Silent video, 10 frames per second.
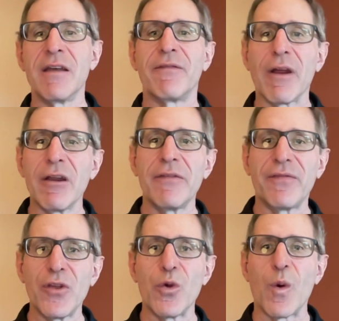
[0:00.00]
very
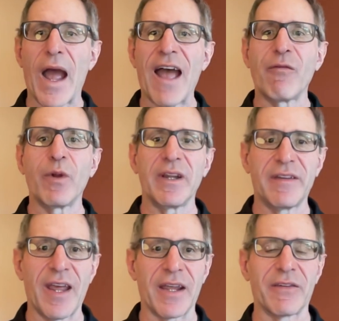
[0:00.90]
few have what it
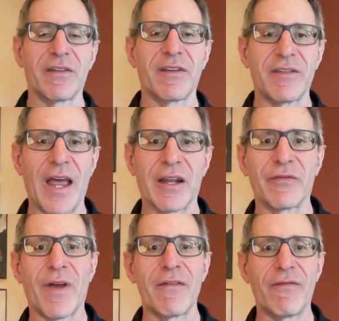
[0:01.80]
takes to
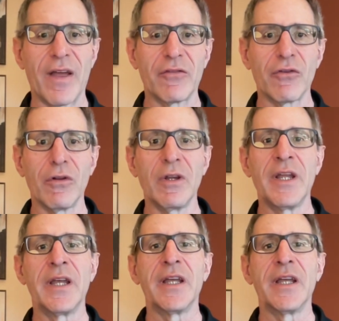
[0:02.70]
satisfy federal,